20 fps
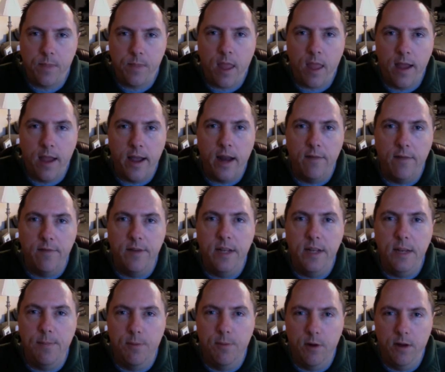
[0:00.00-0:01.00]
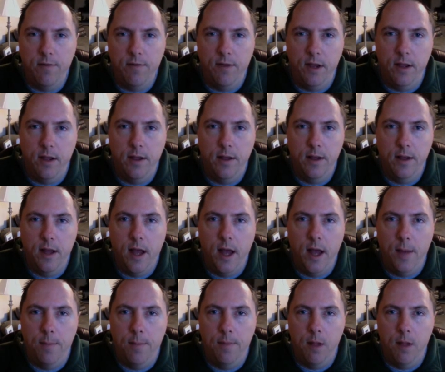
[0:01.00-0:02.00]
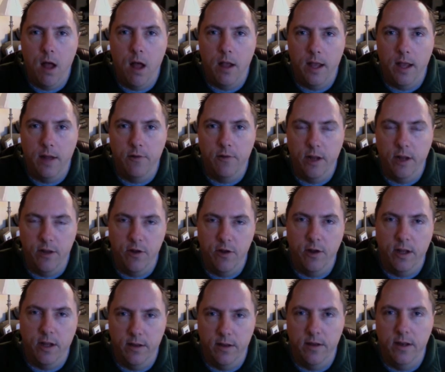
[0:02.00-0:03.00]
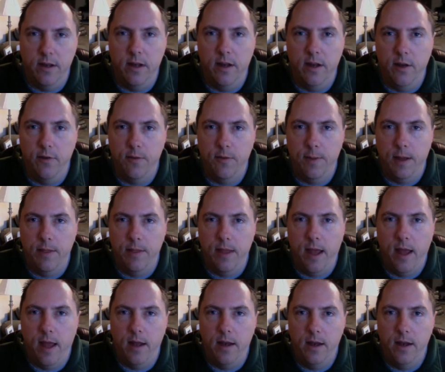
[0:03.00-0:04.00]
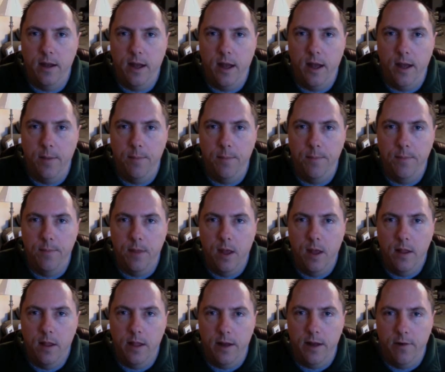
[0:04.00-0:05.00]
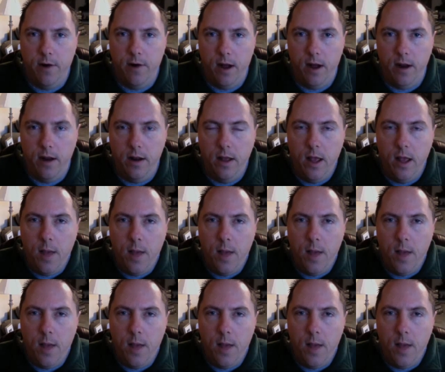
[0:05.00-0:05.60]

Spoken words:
a kind of debriefing blog entry, and you'll get the details about that later on.